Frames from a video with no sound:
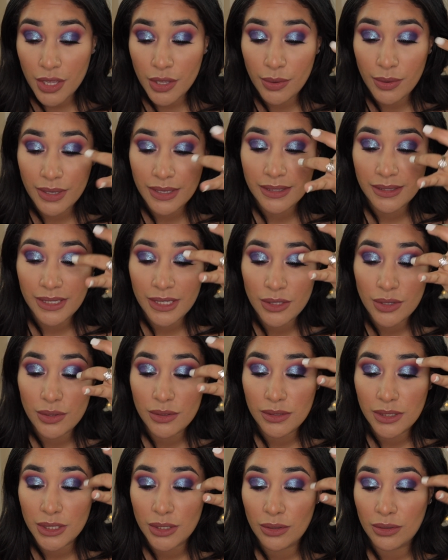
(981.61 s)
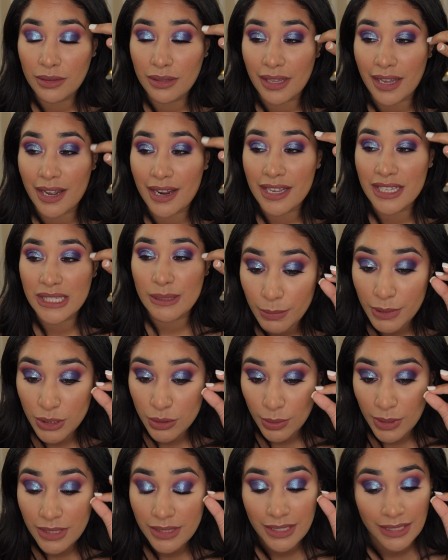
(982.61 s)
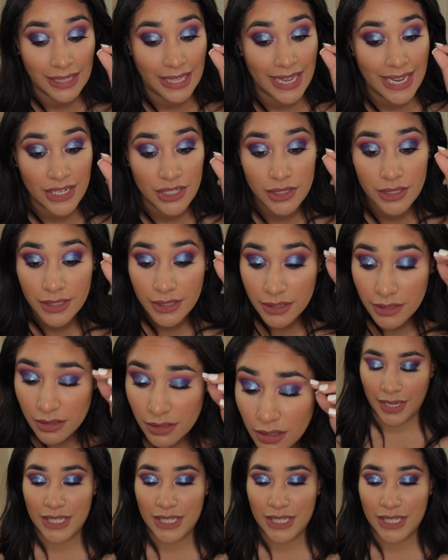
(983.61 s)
You can see those little lines between the lashes.